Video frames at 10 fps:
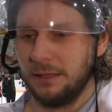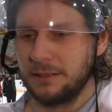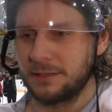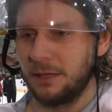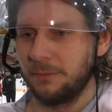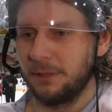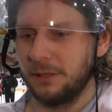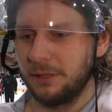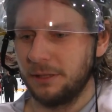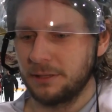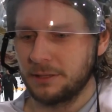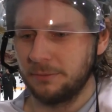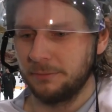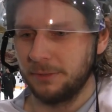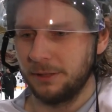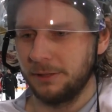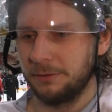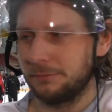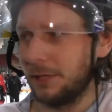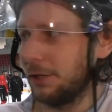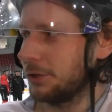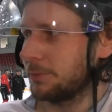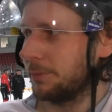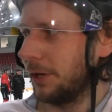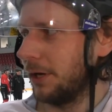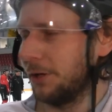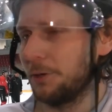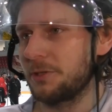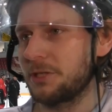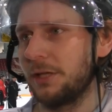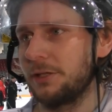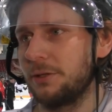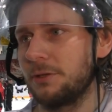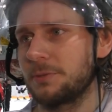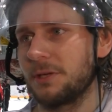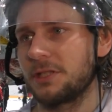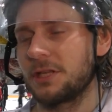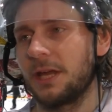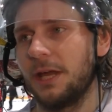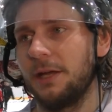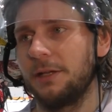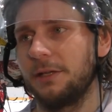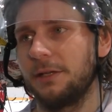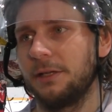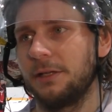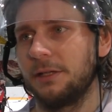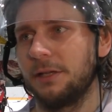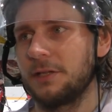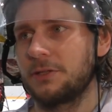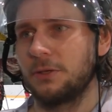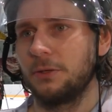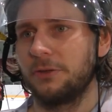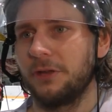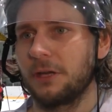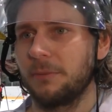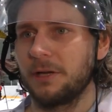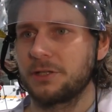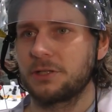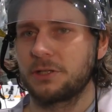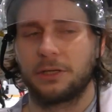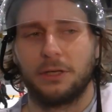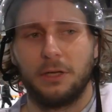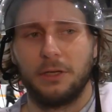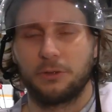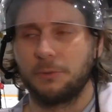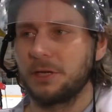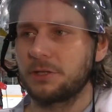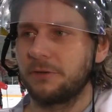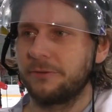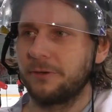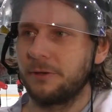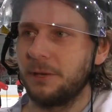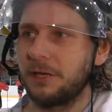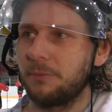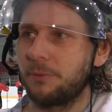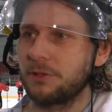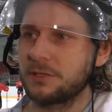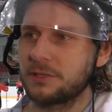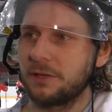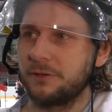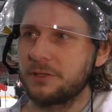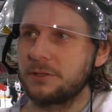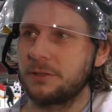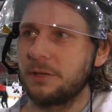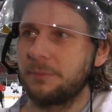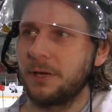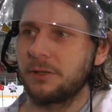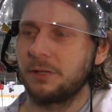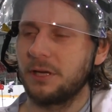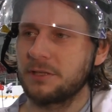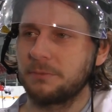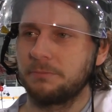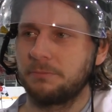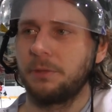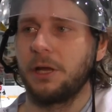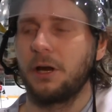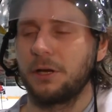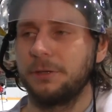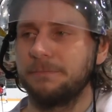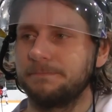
some uh, some uh, yeah just play 100% and do as much as I can and uh, not to think of much too much of uh, making points and stuff just to get back on the ice and play hockey.